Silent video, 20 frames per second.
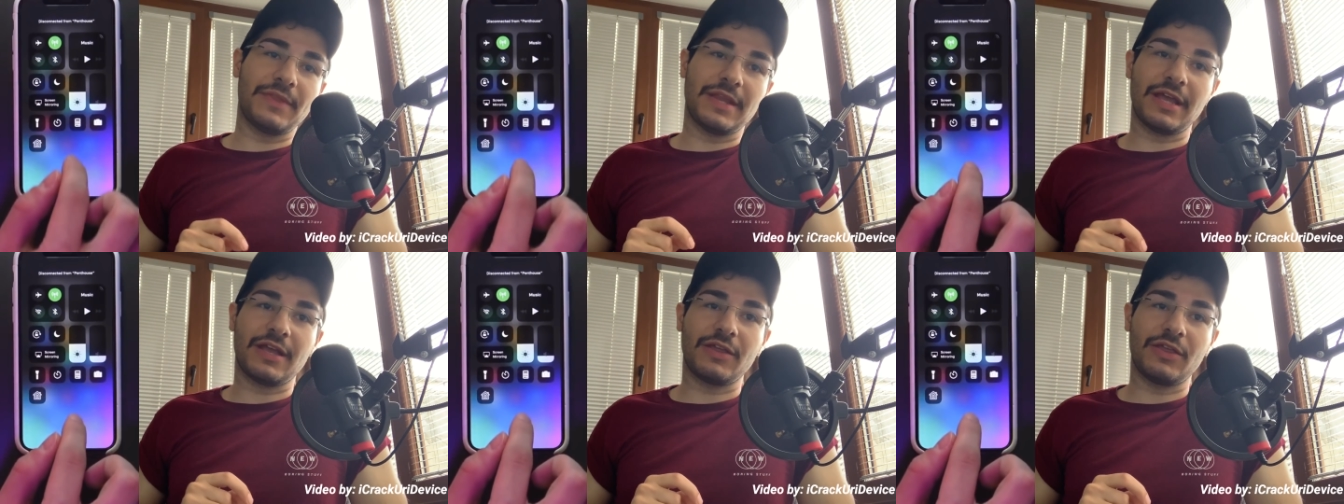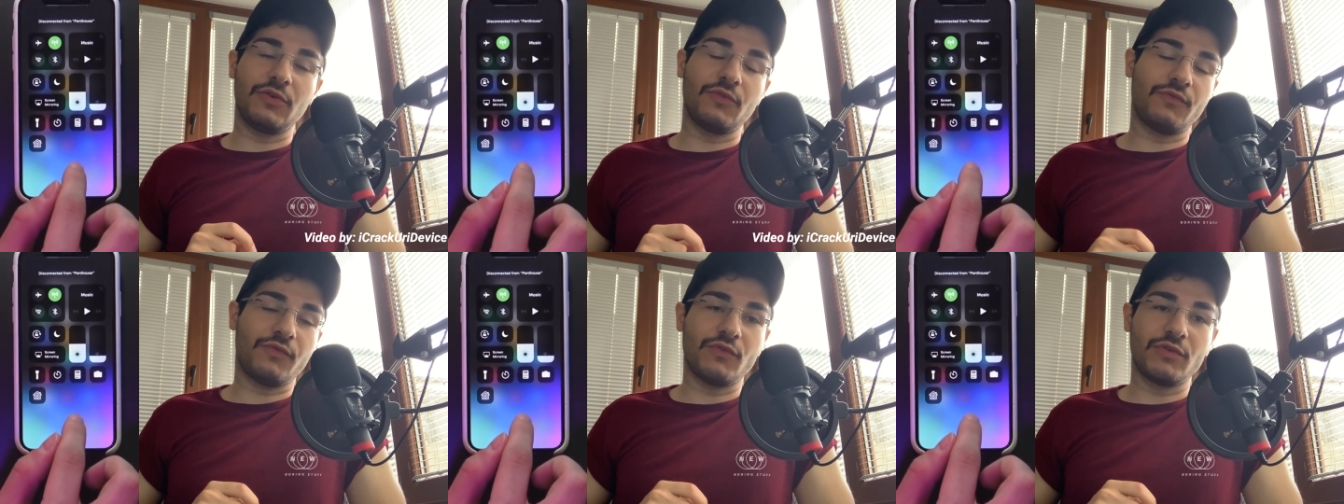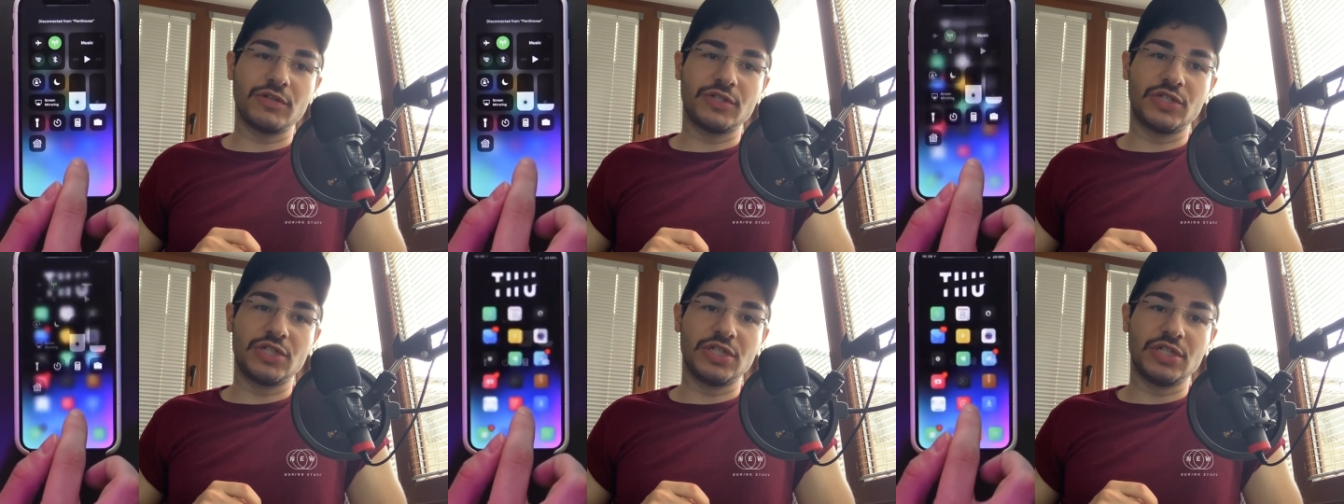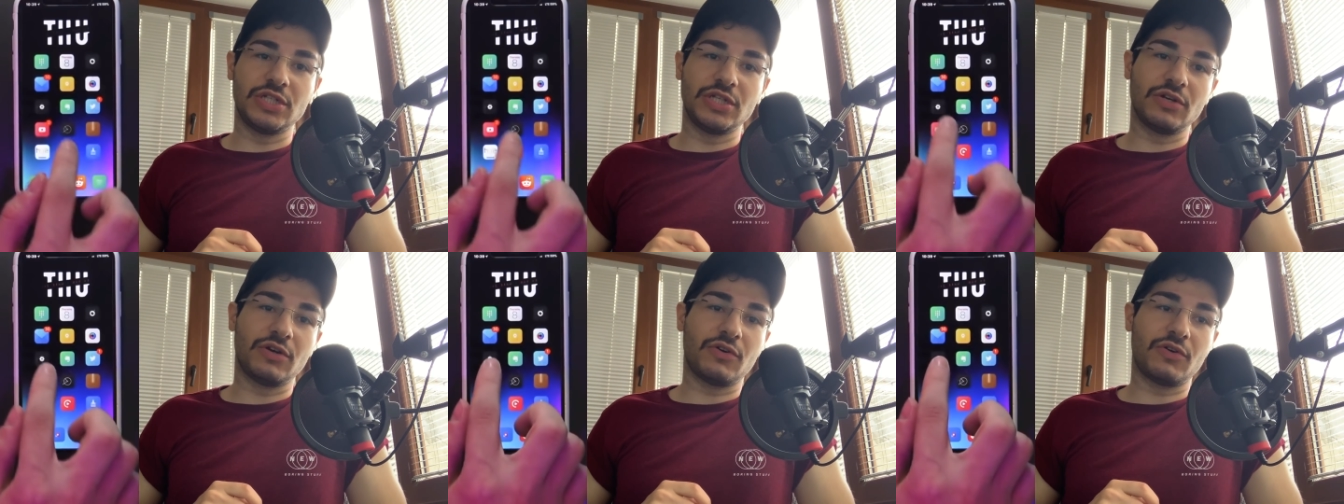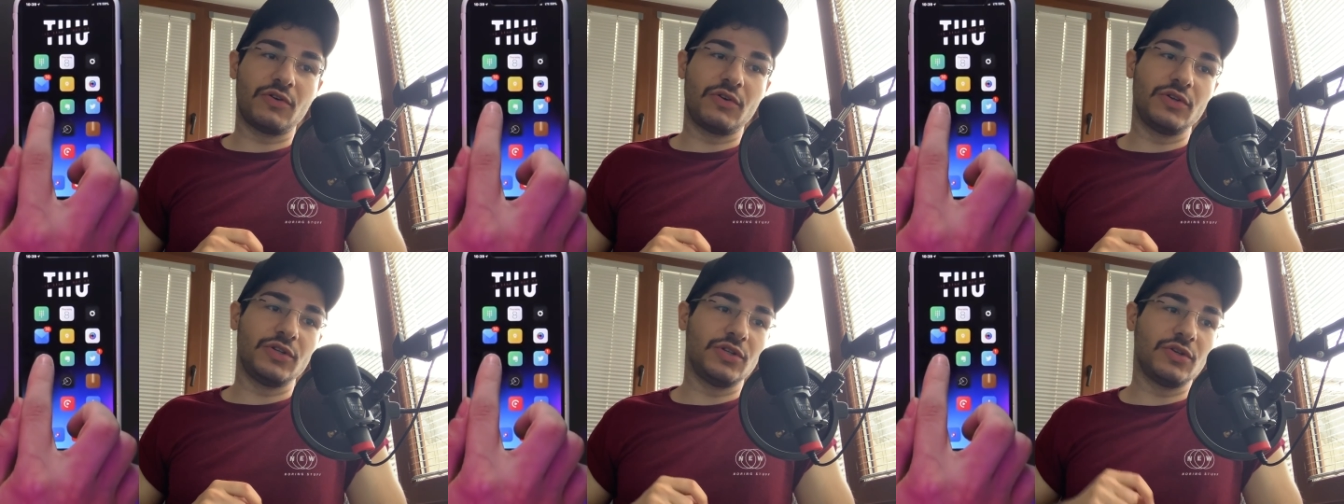like your four G
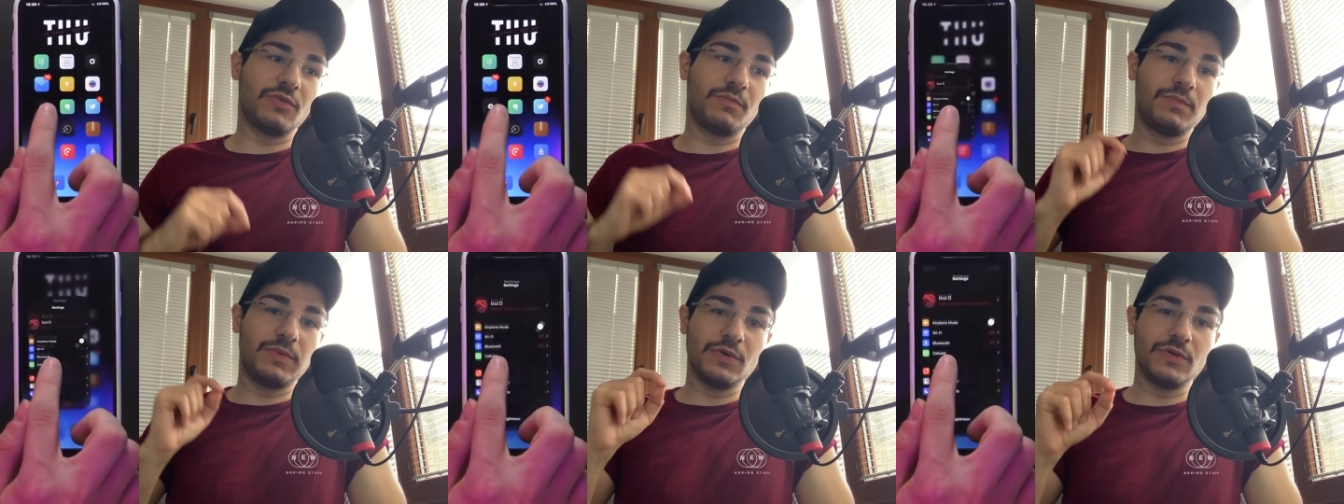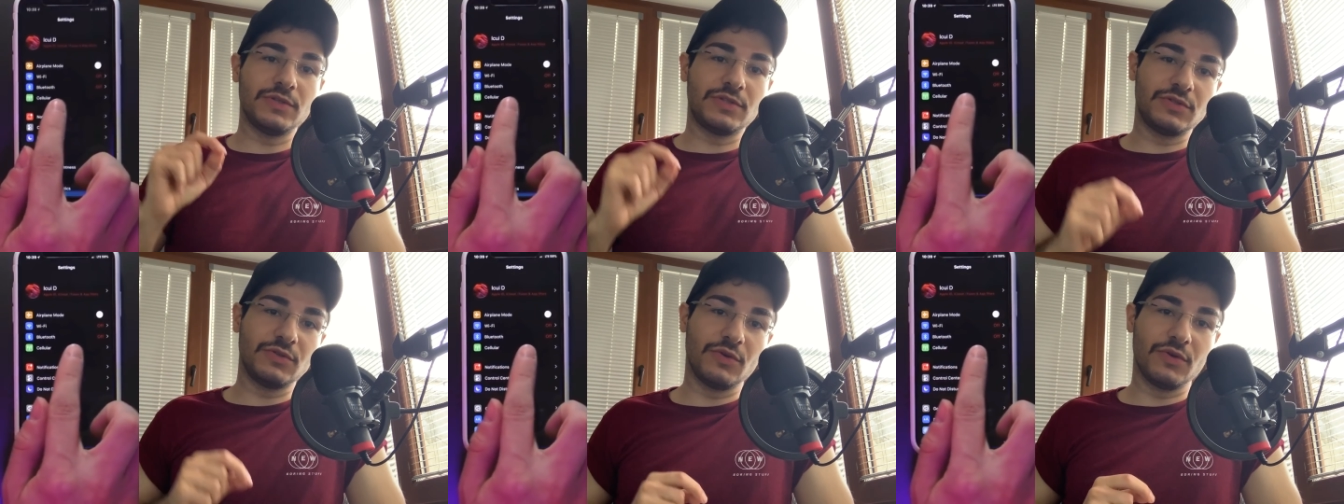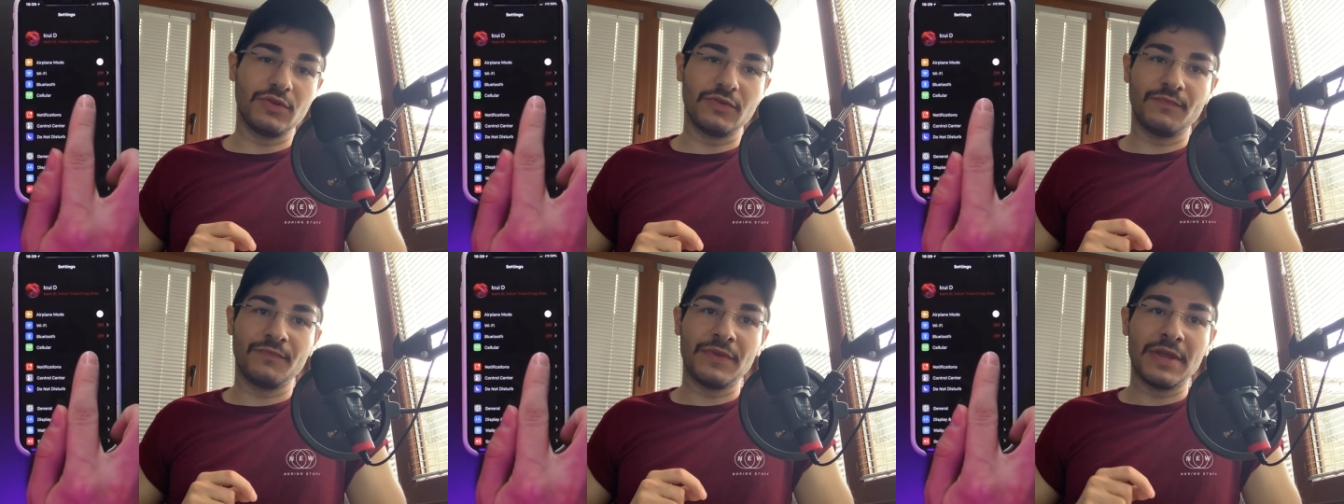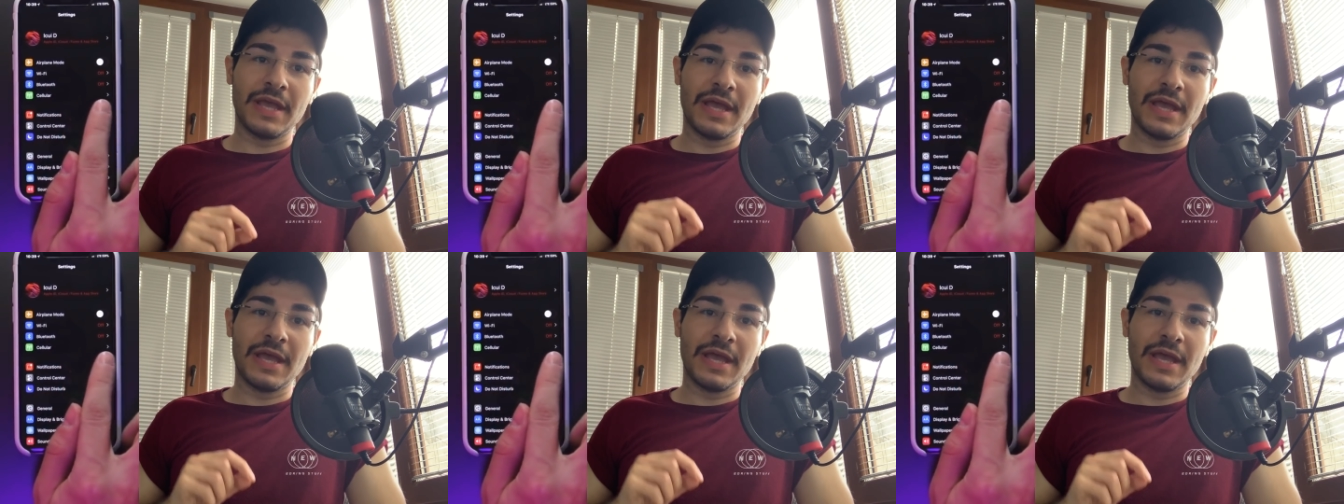or your Bluetooth,